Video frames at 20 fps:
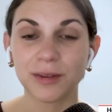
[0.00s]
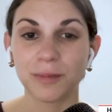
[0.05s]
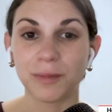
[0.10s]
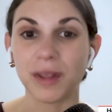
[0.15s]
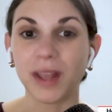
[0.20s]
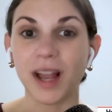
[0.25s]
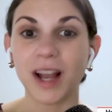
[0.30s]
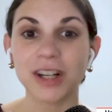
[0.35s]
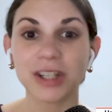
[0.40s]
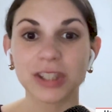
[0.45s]

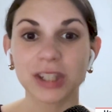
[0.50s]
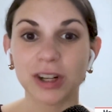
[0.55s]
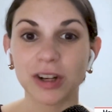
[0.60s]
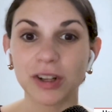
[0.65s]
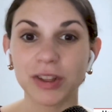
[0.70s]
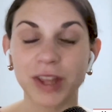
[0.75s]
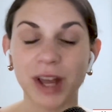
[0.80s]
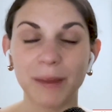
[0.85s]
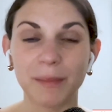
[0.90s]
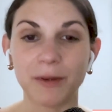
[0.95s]
We actually
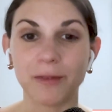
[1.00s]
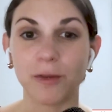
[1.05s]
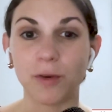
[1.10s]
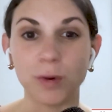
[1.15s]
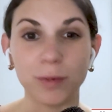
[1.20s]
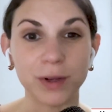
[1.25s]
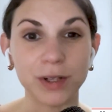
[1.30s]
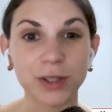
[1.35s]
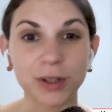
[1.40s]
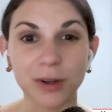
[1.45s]
heard that before
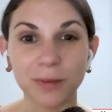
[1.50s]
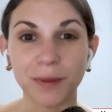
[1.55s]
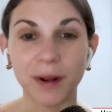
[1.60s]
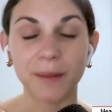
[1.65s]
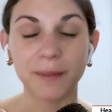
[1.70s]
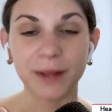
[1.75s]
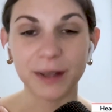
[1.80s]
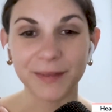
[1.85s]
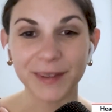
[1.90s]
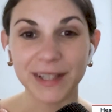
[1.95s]
we showed
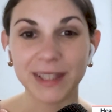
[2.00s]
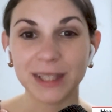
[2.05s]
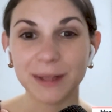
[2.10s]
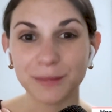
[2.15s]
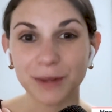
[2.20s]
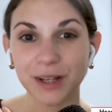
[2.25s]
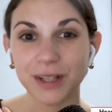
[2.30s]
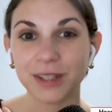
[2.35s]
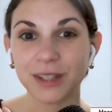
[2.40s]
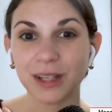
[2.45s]
public facing
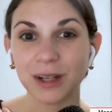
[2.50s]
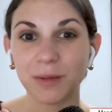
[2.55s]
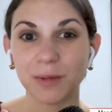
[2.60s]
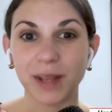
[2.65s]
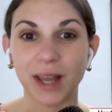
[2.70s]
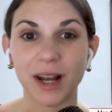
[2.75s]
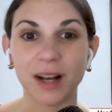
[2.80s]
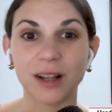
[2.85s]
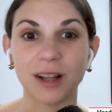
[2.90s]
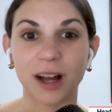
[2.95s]
pricing. We
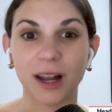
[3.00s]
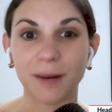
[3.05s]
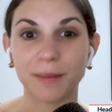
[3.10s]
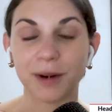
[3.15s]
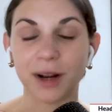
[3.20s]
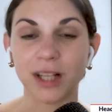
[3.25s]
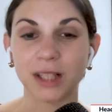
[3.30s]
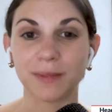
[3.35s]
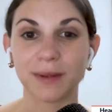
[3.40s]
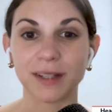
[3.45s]
had a lot of
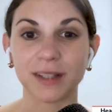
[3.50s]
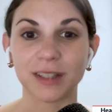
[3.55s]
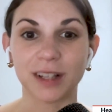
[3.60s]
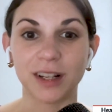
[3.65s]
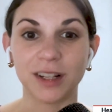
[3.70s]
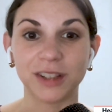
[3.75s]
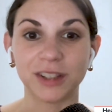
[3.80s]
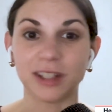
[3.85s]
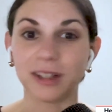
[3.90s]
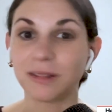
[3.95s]
prospects
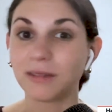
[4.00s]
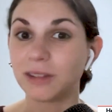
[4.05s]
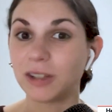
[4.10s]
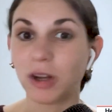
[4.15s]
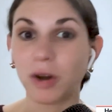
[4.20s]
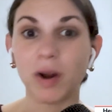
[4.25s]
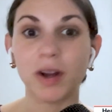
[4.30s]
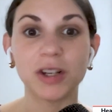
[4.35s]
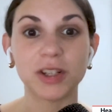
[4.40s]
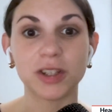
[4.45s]
tell us, like,
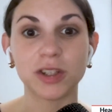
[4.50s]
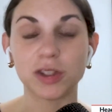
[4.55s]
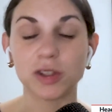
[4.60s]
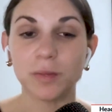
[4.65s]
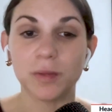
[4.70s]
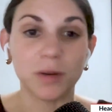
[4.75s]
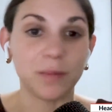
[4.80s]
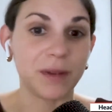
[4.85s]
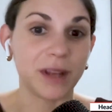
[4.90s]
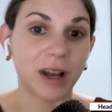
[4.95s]
I just
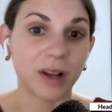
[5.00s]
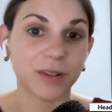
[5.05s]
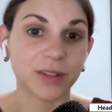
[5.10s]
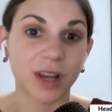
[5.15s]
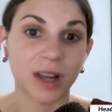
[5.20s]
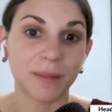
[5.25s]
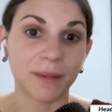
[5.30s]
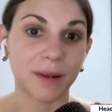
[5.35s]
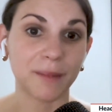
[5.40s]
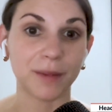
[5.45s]
assumed it'd be
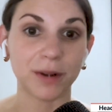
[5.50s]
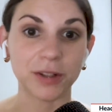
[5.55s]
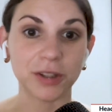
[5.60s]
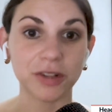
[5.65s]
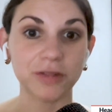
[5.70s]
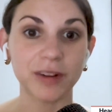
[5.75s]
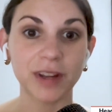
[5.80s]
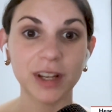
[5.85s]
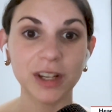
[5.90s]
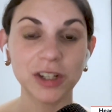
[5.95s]
outside my
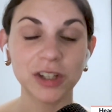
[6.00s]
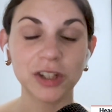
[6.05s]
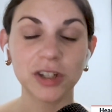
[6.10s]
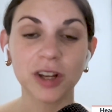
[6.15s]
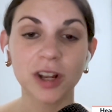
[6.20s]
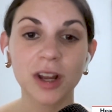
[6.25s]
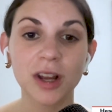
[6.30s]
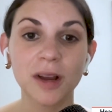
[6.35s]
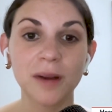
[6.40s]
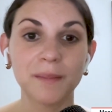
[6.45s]
budget range
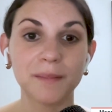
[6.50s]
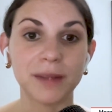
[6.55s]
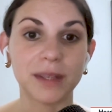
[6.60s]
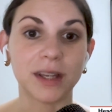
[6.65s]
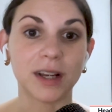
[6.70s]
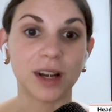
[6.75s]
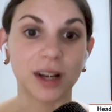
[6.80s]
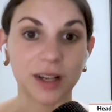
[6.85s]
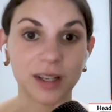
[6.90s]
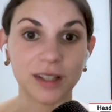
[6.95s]

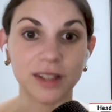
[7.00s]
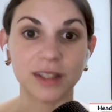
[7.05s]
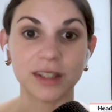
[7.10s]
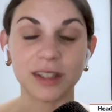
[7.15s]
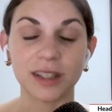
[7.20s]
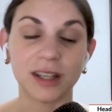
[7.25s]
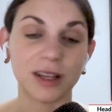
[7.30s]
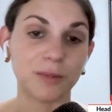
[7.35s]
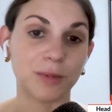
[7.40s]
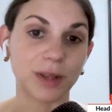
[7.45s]
because
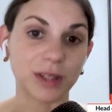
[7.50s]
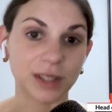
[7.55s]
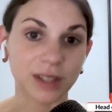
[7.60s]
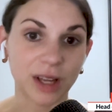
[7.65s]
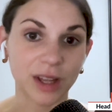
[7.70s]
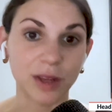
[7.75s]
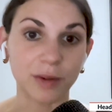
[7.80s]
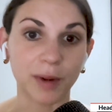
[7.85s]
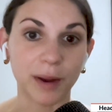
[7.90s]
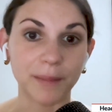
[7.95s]
it wasn't
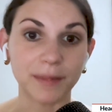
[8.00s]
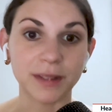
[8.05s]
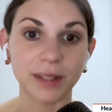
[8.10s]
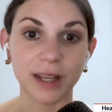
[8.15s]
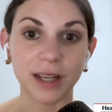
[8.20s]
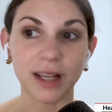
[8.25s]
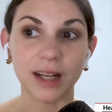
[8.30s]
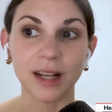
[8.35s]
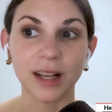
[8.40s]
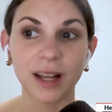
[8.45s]
on the
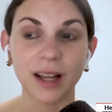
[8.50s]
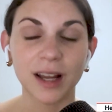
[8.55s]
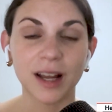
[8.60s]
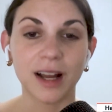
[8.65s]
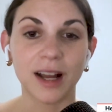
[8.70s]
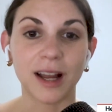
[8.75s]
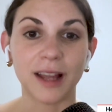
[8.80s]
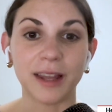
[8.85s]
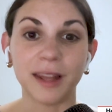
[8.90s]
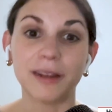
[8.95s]
website.
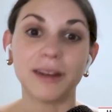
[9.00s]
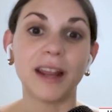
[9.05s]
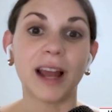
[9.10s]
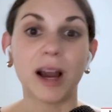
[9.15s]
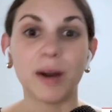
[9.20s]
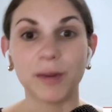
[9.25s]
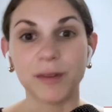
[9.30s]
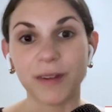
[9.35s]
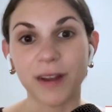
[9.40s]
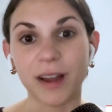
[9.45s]
And
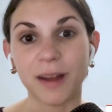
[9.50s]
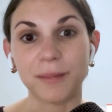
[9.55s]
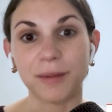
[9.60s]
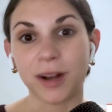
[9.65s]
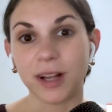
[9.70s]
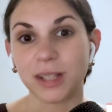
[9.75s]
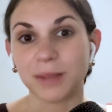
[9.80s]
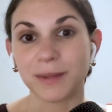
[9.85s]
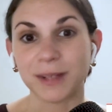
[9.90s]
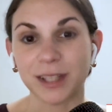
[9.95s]
now we've had
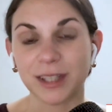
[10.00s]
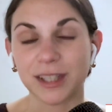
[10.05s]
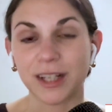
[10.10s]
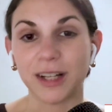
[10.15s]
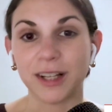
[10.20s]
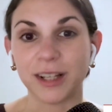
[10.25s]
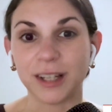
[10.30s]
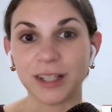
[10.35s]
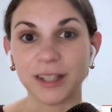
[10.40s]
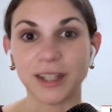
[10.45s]
prospects
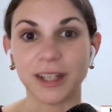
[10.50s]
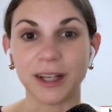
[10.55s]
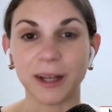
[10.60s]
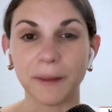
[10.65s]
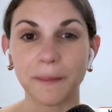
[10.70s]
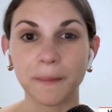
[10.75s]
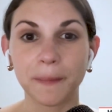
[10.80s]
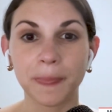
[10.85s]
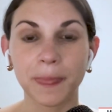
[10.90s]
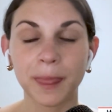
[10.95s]
tell us, like,
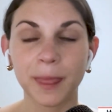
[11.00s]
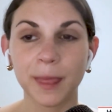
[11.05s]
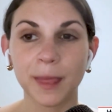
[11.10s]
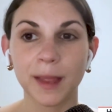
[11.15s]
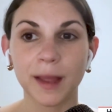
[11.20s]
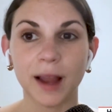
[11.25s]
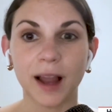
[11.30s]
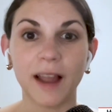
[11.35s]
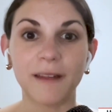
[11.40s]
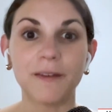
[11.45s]

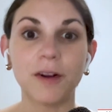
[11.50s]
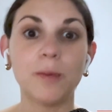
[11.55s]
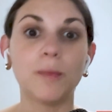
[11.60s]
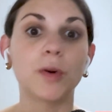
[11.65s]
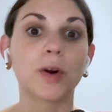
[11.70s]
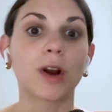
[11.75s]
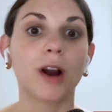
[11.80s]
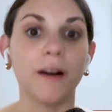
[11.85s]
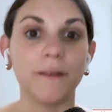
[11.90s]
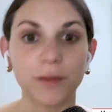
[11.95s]
I felt
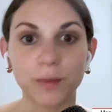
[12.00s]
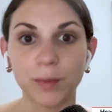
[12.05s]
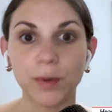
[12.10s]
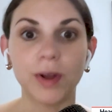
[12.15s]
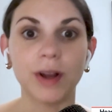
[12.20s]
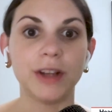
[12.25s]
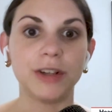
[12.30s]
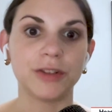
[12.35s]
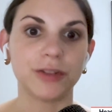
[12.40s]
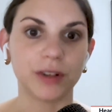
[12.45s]
more
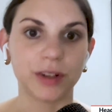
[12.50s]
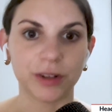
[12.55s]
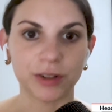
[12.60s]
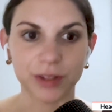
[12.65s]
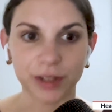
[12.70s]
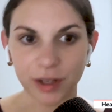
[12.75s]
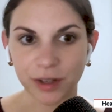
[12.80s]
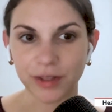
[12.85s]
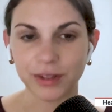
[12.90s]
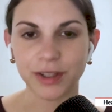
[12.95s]
comfortable entering your
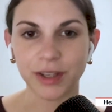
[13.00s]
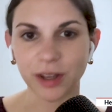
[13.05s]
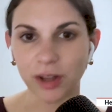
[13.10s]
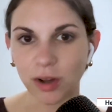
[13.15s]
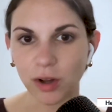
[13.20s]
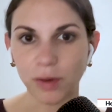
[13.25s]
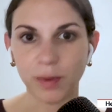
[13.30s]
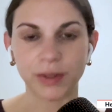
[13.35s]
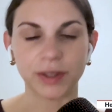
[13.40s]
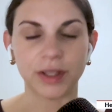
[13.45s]
sales cycle once